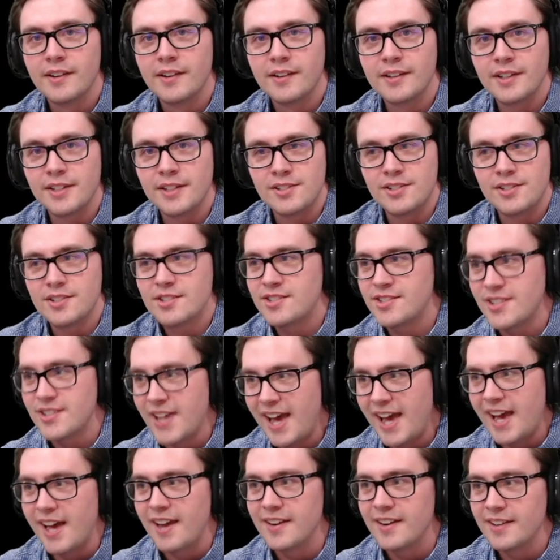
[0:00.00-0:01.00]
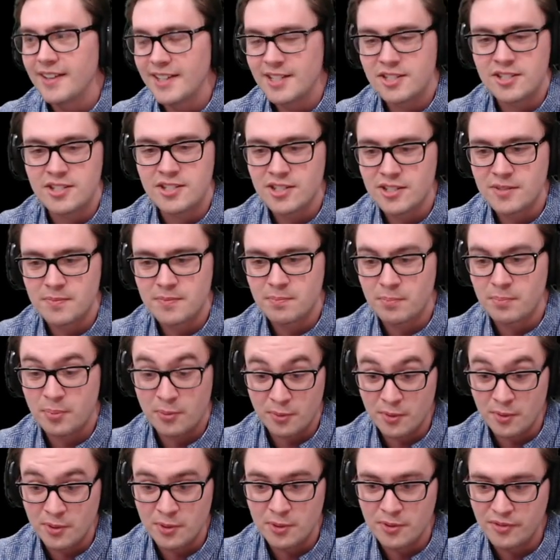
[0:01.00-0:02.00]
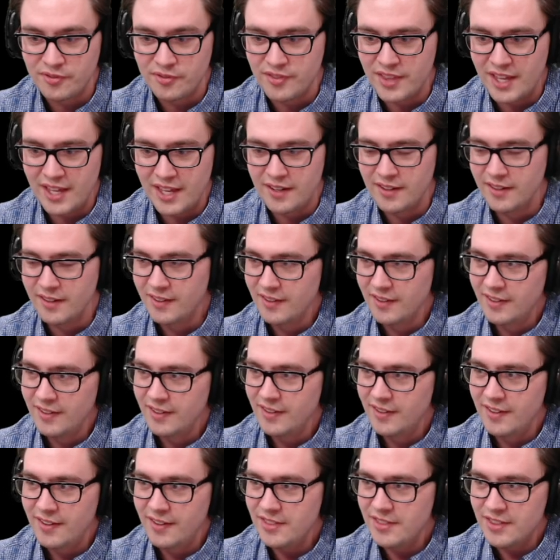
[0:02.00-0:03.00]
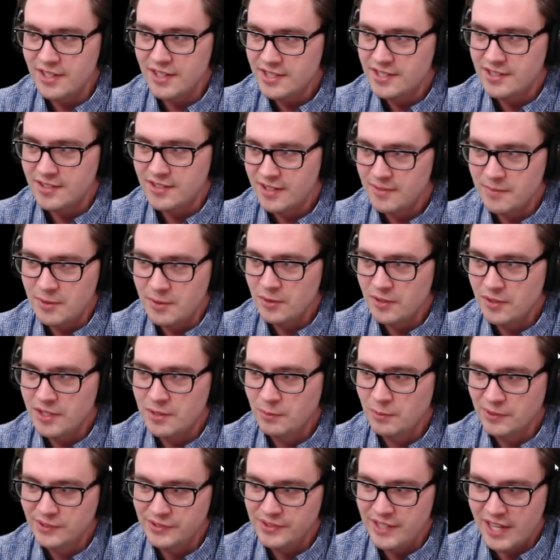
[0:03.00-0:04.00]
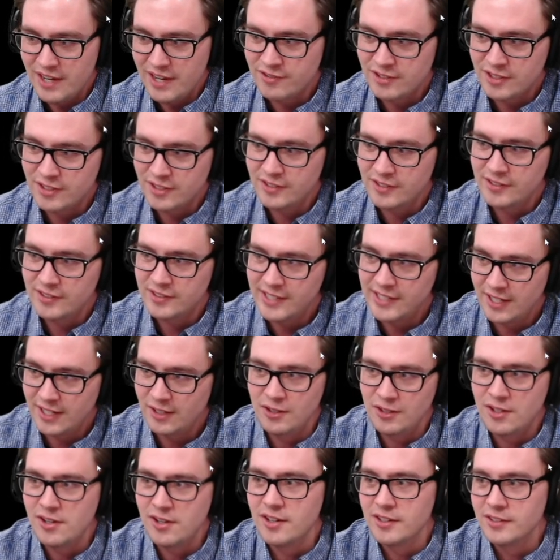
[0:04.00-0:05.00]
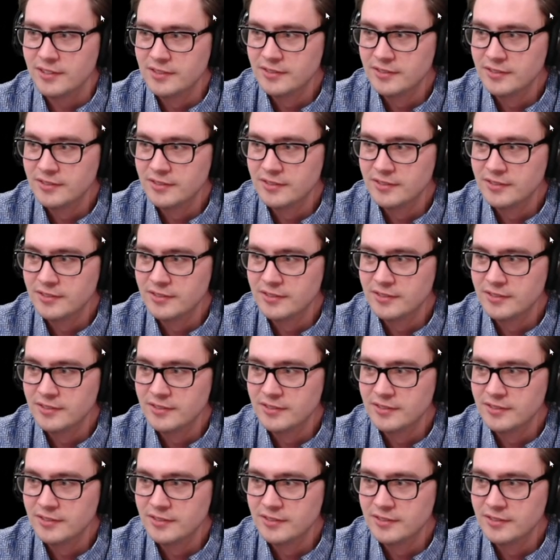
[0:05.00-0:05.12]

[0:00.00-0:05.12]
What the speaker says: It's just sad. It's just proof that this community will never get along.